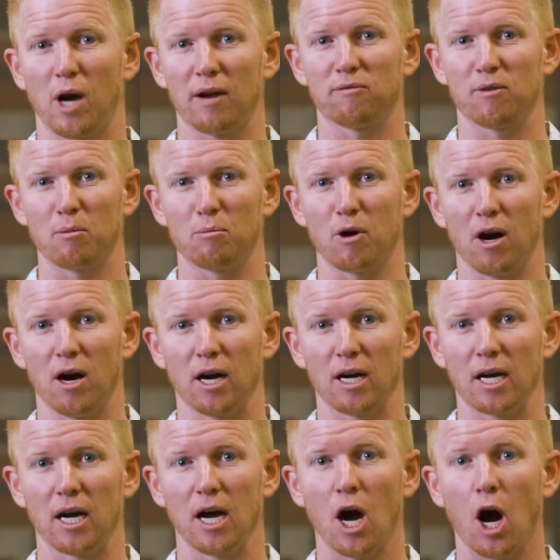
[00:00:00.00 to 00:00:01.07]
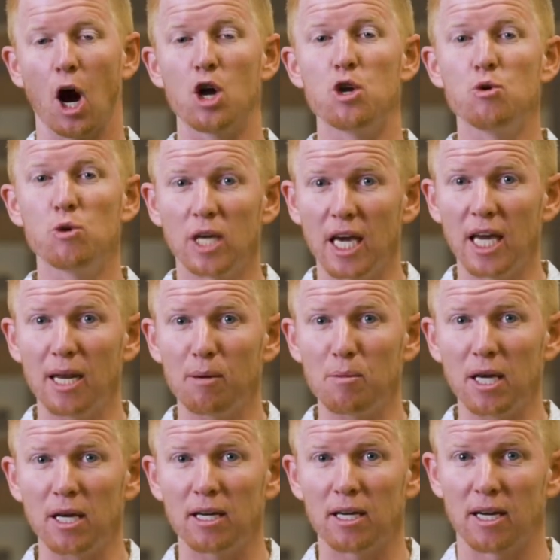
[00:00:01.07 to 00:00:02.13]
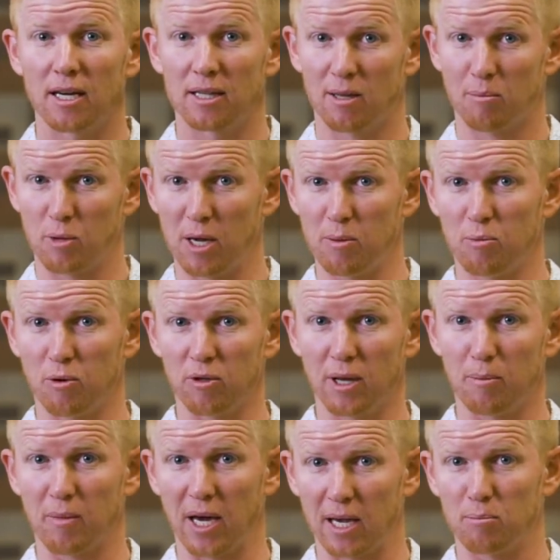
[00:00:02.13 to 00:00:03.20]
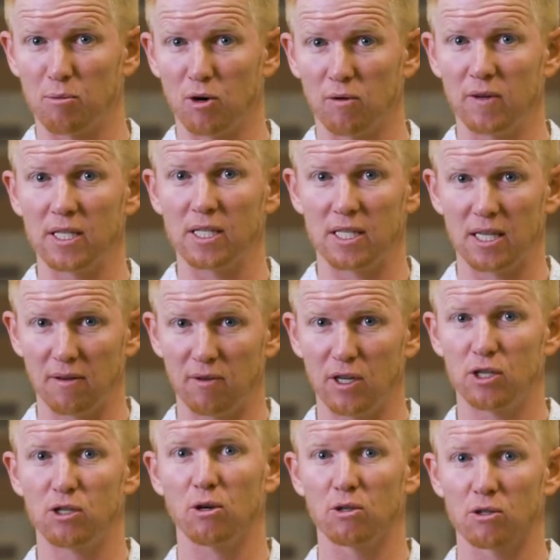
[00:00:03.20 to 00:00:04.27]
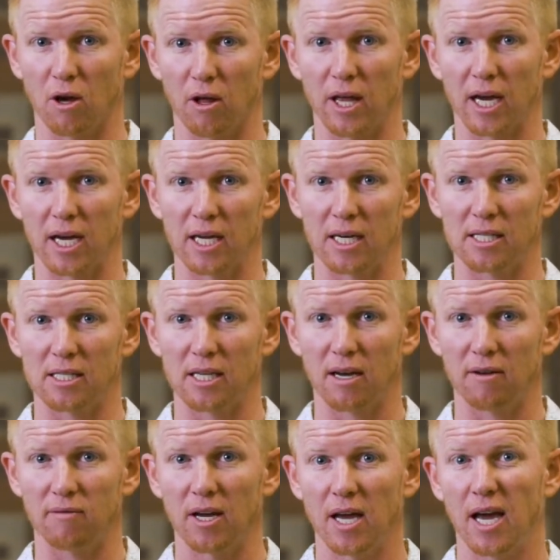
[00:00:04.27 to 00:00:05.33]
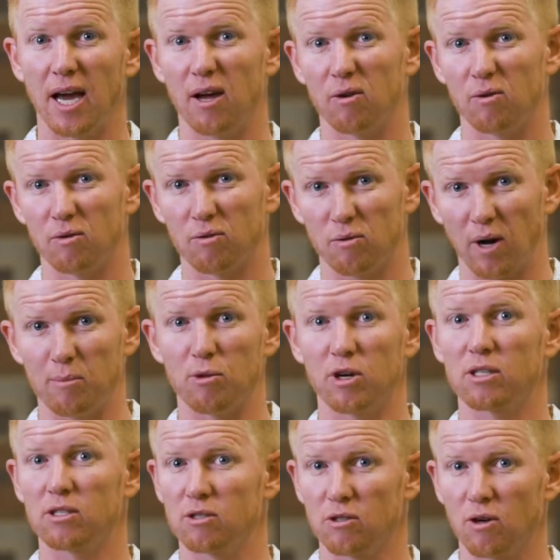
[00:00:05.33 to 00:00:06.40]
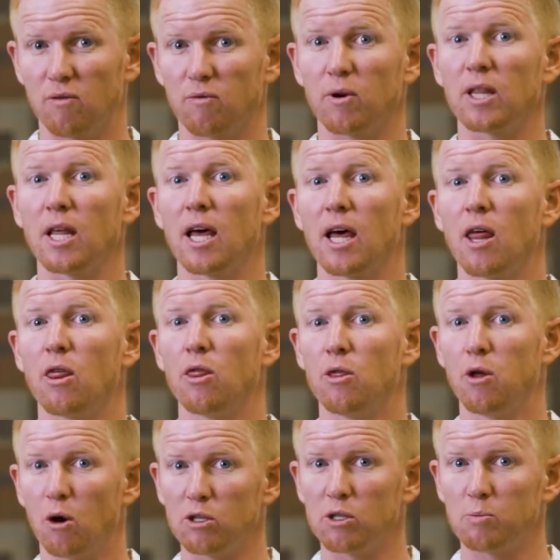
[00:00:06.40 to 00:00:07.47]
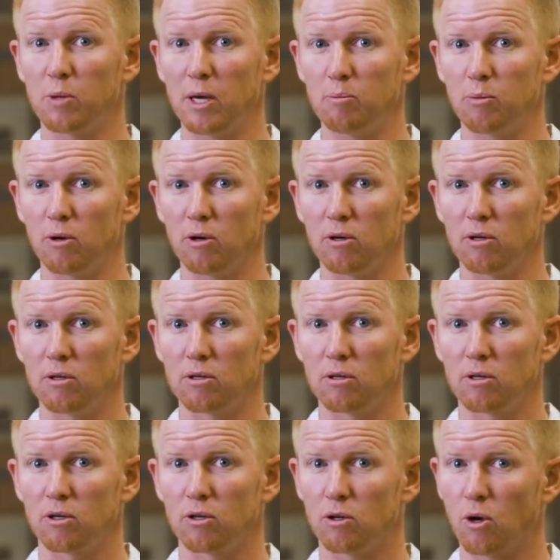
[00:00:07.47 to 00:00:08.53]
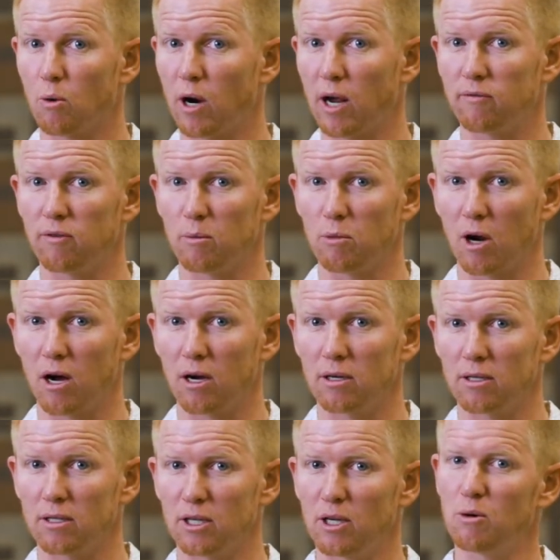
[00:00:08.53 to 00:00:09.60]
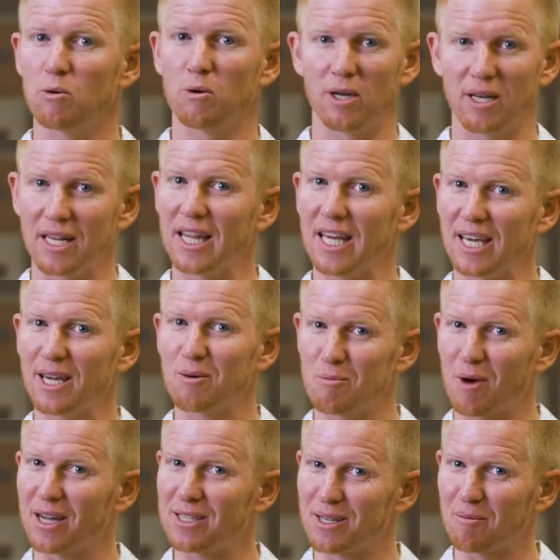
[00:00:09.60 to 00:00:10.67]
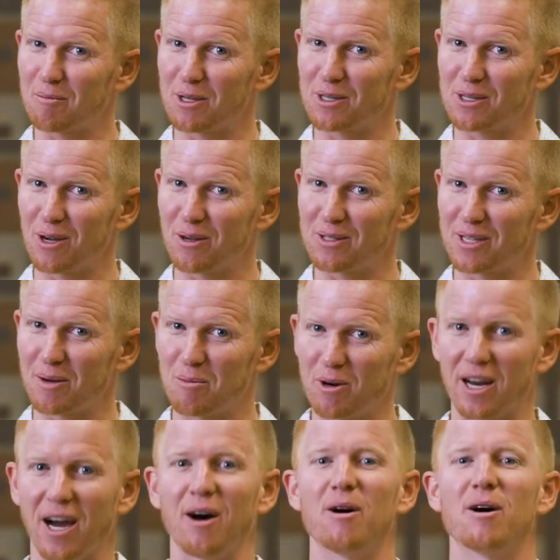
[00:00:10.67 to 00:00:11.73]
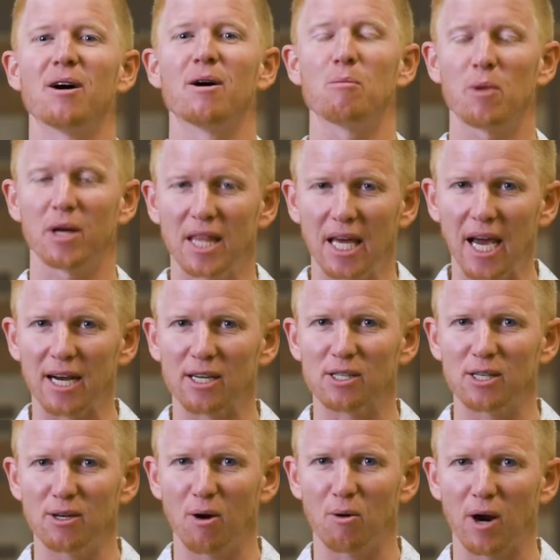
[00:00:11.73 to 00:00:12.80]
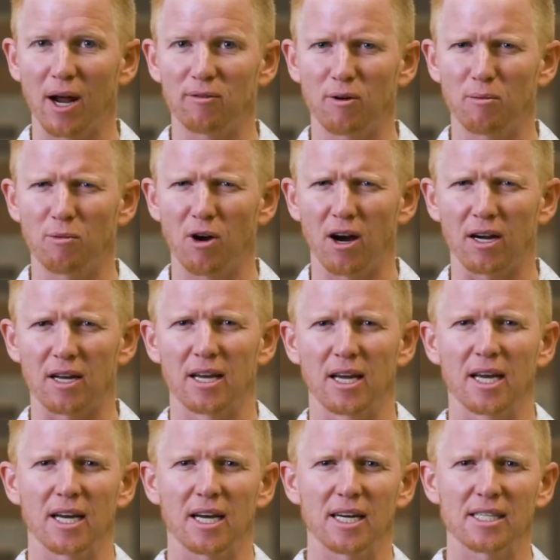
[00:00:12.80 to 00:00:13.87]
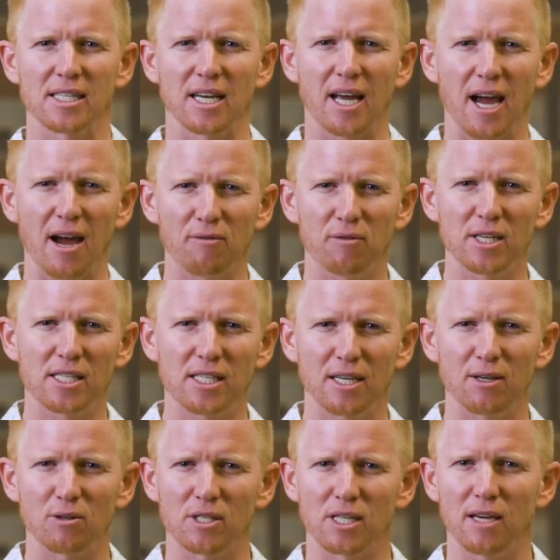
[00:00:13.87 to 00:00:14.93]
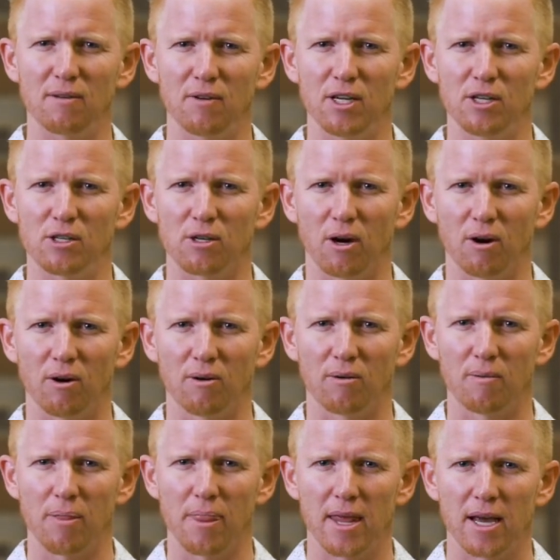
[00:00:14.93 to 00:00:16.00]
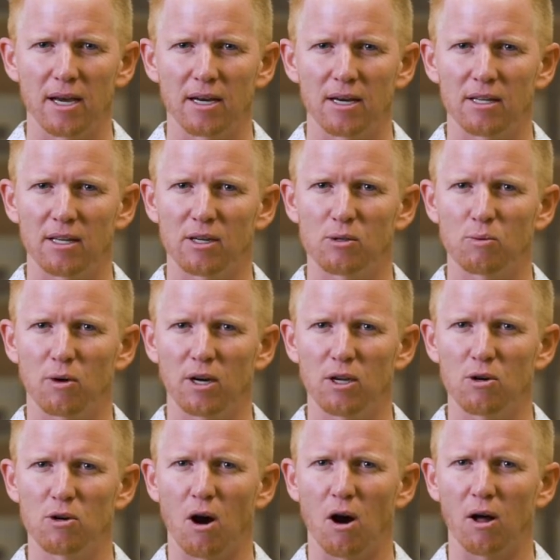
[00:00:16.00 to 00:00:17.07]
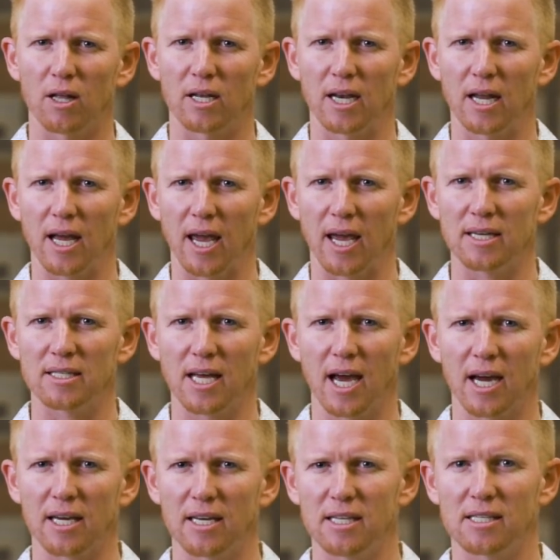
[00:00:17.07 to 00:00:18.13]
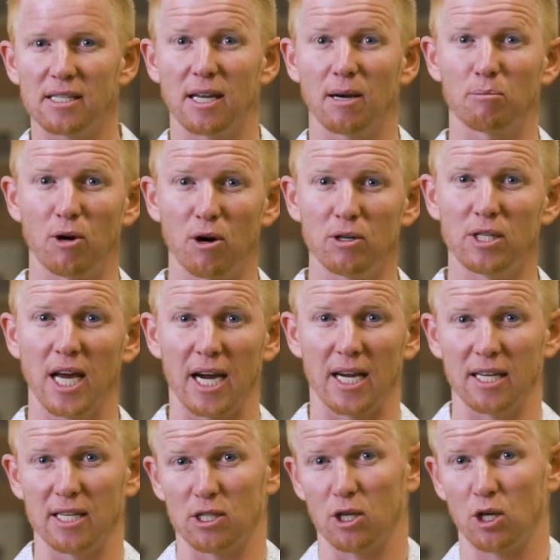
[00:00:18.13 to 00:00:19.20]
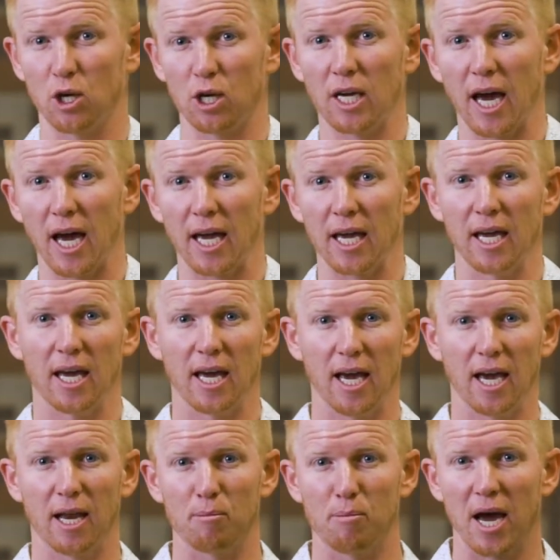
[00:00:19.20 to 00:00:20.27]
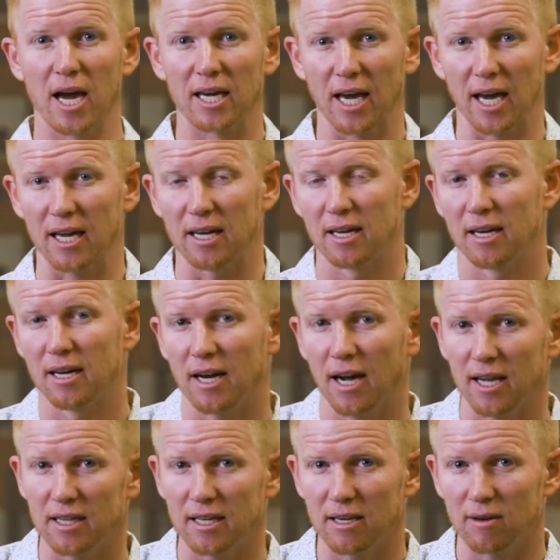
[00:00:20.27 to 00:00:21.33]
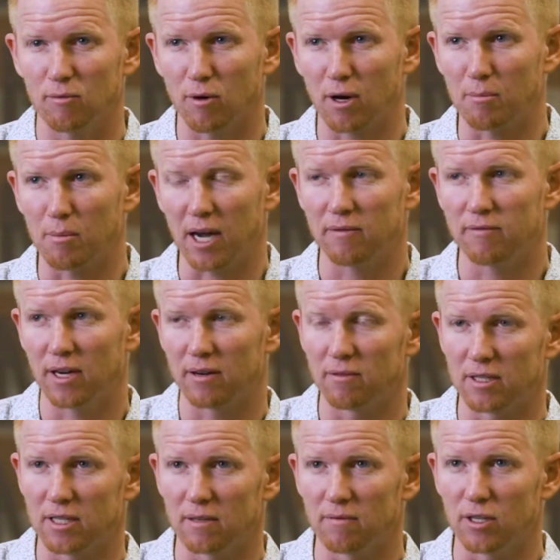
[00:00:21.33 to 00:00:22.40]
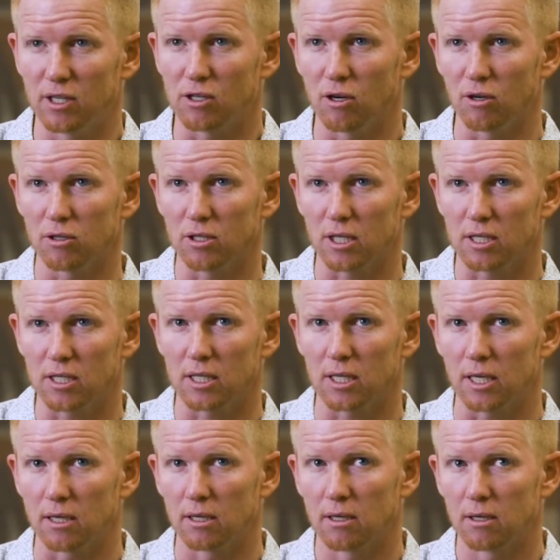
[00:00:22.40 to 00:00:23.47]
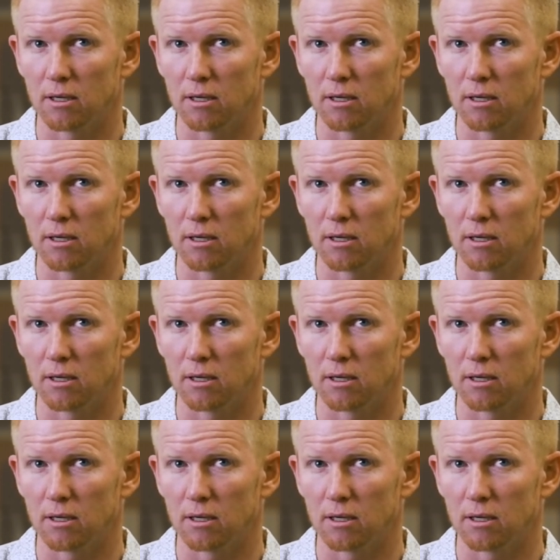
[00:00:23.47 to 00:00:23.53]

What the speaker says: right from wrong. Are you kidding me? The people that make movies, TV shows, all that kind of stuff, and write books and so forth, those people know right from wrong. You wouldn't think it by some of the shows they put out, but they actually know right from wrong. Because in every single TV show, there's what you call an antagonist and a protagonist, a good guy and a bad guy. I think of one of my favorite TV shows. Let's see.